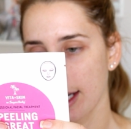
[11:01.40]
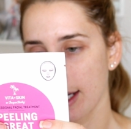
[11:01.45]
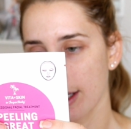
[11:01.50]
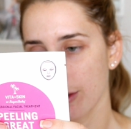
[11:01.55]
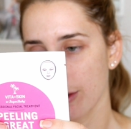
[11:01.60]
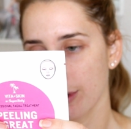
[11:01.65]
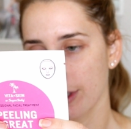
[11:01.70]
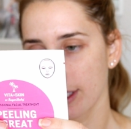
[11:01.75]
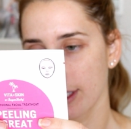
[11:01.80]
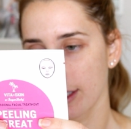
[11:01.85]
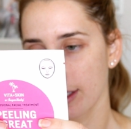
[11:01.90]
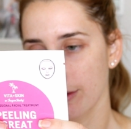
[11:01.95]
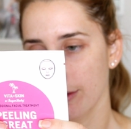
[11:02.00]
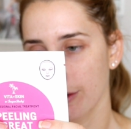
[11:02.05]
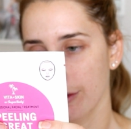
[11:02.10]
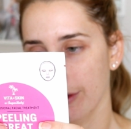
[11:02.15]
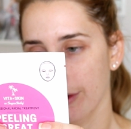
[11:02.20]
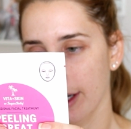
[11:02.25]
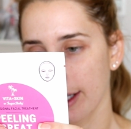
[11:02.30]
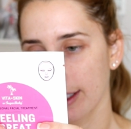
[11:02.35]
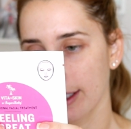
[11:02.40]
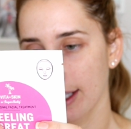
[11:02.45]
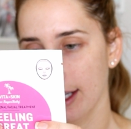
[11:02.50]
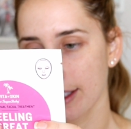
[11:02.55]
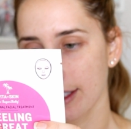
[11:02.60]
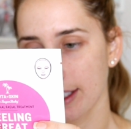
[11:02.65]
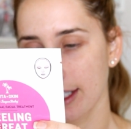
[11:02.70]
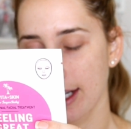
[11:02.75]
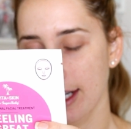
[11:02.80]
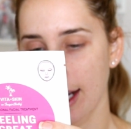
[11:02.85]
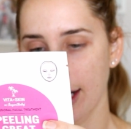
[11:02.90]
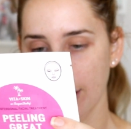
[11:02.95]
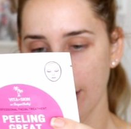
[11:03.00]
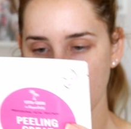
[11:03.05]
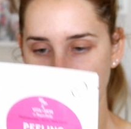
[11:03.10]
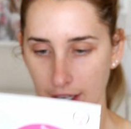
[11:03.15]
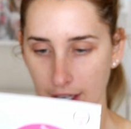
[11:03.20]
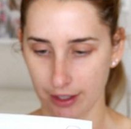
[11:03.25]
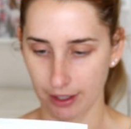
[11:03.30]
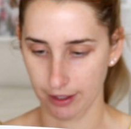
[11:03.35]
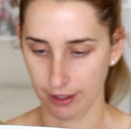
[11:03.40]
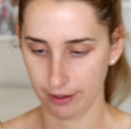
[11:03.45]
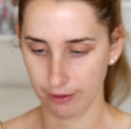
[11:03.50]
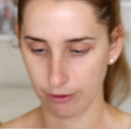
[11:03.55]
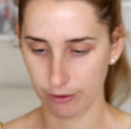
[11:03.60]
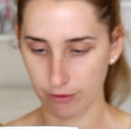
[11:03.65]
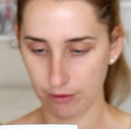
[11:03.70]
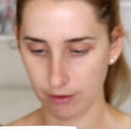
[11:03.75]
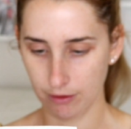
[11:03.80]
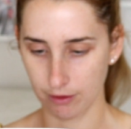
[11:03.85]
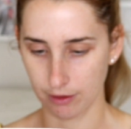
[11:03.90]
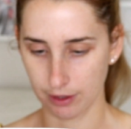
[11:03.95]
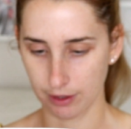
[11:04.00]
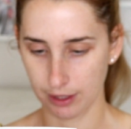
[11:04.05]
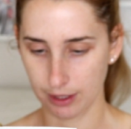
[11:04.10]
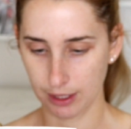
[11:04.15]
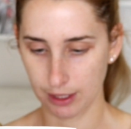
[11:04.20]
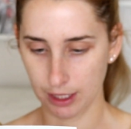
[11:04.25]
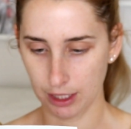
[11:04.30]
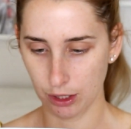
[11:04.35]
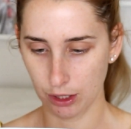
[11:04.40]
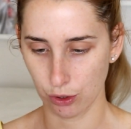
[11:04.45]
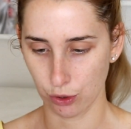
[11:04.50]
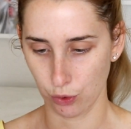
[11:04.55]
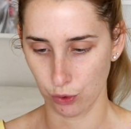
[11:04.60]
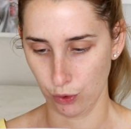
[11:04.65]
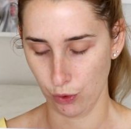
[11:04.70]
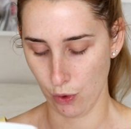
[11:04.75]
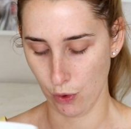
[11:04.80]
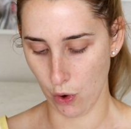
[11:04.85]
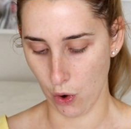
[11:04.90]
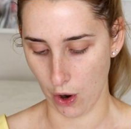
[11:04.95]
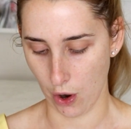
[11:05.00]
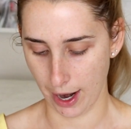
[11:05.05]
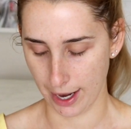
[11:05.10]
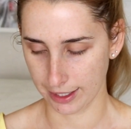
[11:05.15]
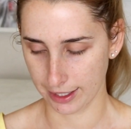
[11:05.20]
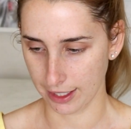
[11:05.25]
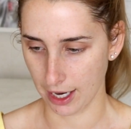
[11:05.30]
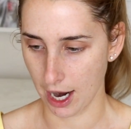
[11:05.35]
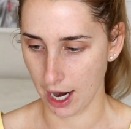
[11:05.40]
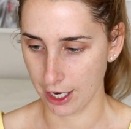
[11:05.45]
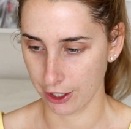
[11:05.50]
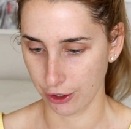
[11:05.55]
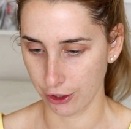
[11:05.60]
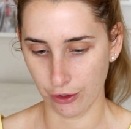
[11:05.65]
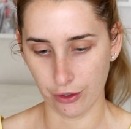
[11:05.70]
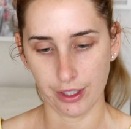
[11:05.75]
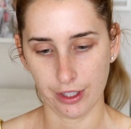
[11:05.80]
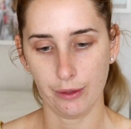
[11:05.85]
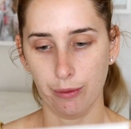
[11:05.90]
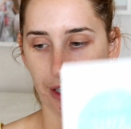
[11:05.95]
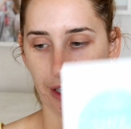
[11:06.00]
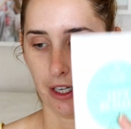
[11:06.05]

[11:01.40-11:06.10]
to assist in revitalizing and energizing. Sounds nice. I do think we're